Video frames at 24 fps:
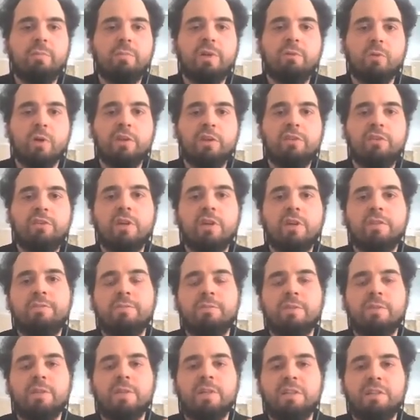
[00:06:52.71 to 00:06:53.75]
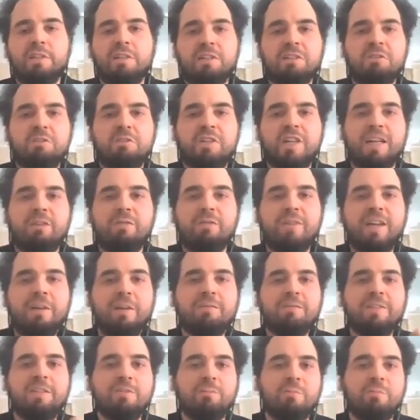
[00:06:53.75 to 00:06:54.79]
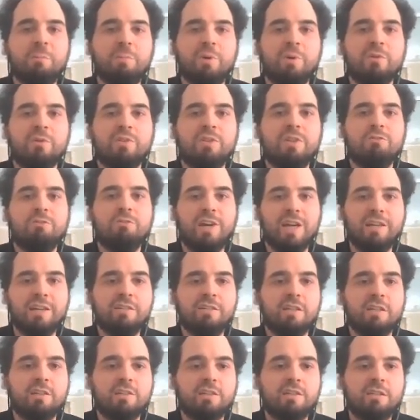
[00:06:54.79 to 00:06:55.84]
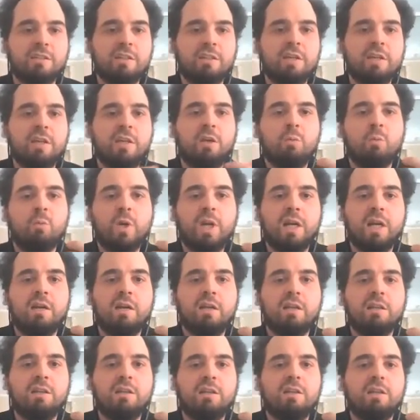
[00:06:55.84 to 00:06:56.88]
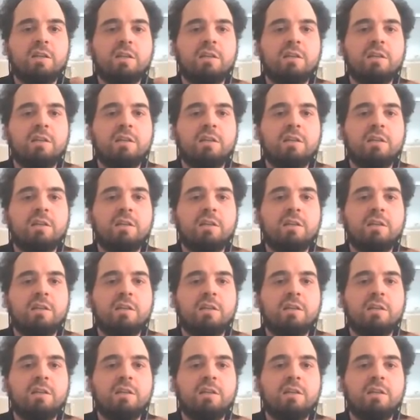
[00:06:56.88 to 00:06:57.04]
But once you kind of have this proposal granted, well,